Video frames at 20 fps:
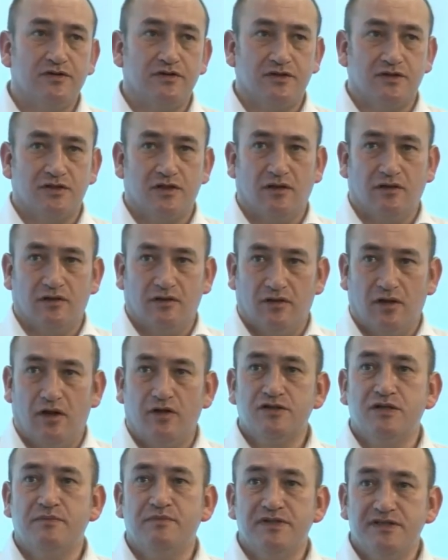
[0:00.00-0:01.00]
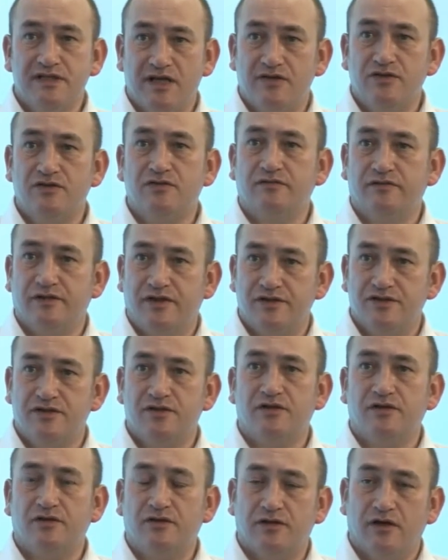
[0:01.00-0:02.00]
There's lots of potential things
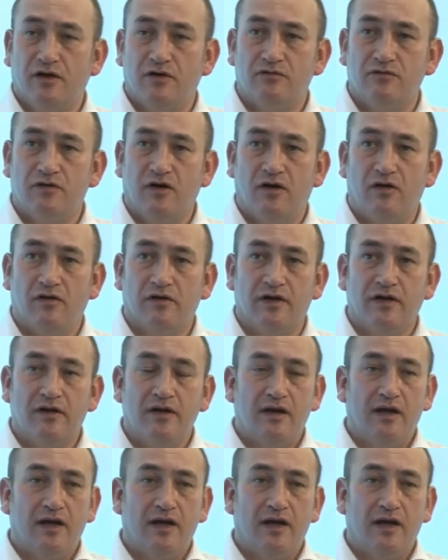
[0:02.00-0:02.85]
that could go wrong,